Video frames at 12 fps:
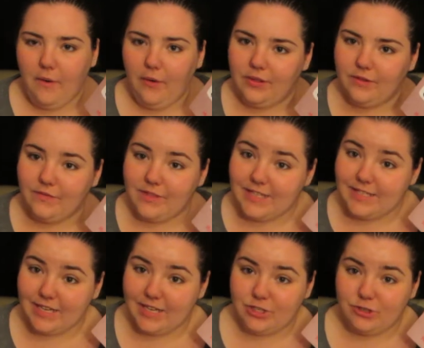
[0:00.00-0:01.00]
all of
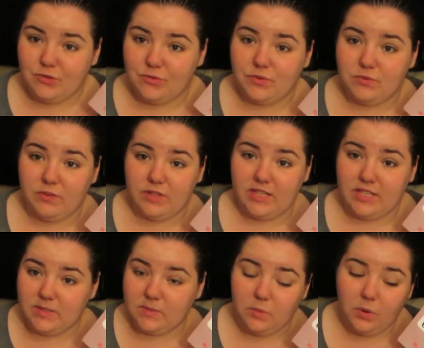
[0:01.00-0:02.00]
these issues with
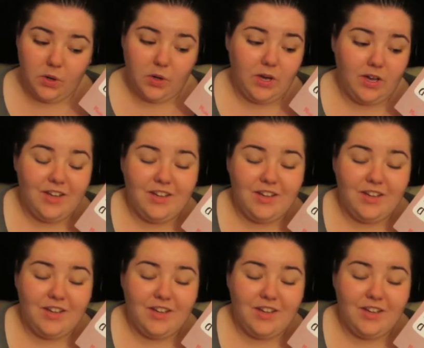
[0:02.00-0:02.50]
this book